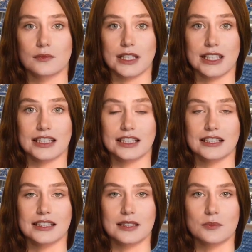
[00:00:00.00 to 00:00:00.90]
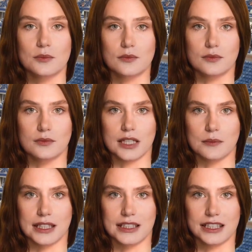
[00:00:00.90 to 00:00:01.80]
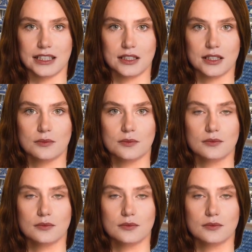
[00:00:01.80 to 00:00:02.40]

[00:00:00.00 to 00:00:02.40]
Hi guys. Amanda here.